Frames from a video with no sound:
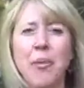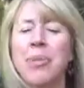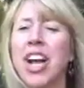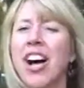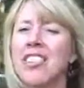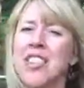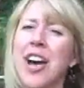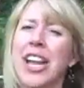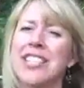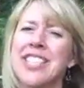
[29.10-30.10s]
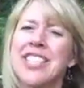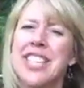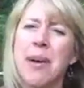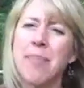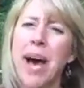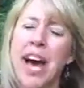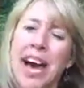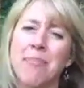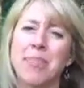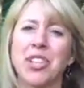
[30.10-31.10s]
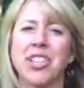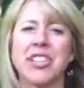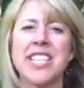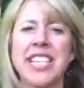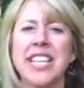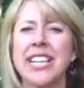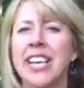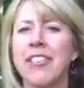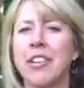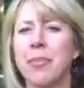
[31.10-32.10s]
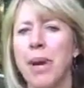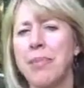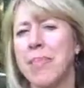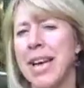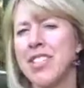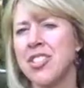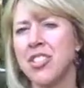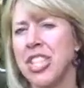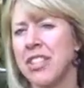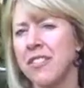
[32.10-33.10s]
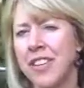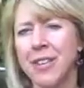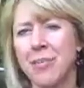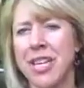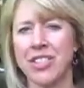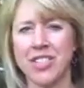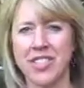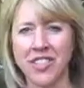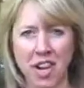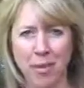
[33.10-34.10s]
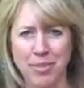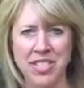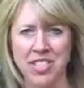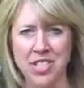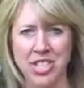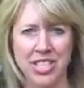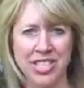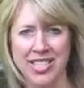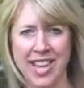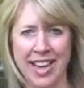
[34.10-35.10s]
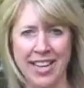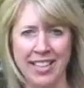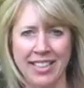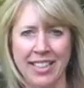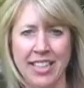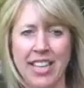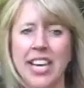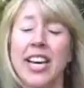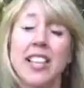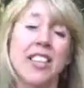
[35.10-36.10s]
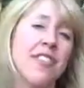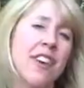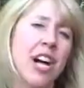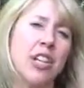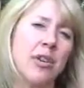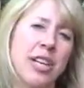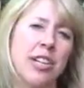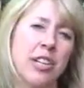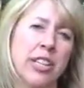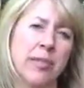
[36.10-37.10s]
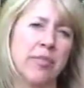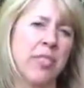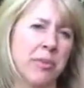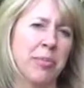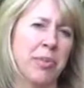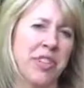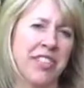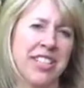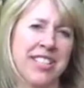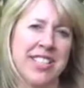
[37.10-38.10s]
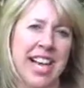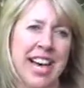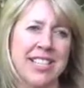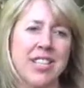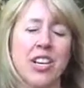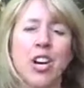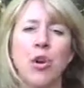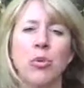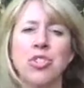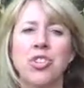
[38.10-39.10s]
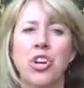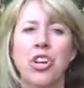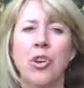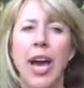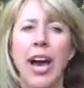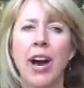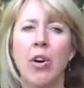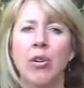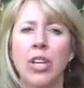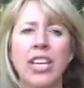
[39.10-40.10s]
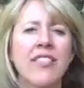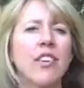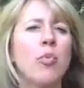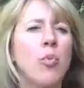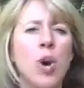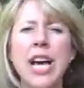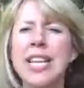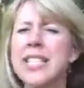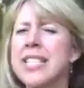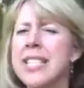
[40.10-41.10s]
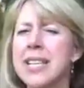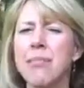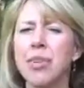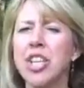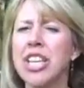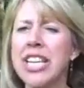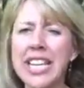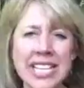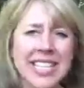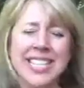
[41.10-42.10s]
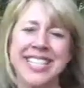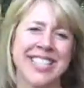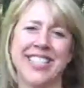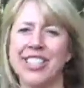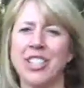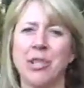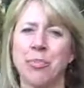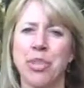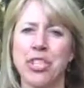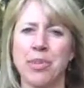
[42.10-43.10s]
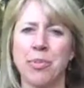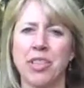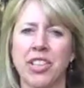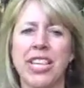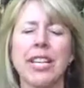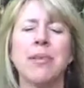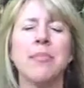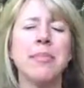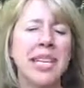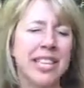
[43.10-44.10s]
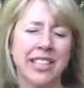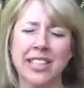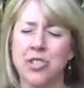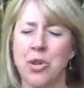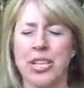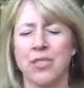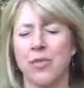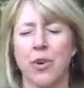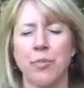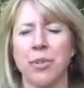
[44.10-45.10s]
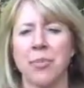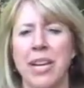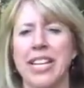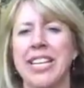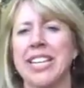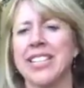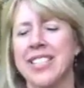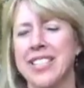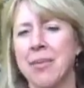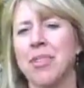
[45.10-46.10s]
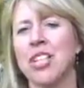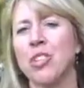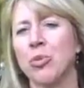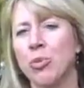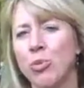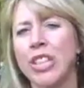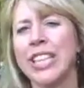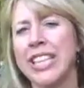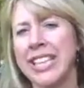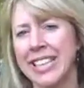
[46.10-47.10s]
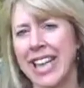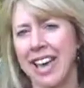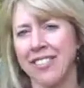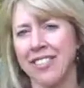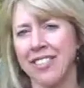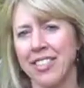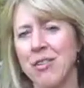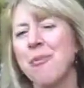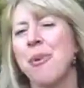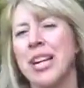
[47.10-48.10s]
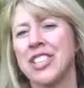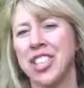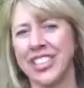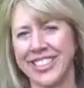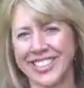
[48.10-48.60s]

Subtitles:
but also how to step up your skill level by mastering the fundamentals of composition and design. The following clip from a previous class will show you how even one simple, easy to learn principle can immediately transform your painting into something you really love. Watch it.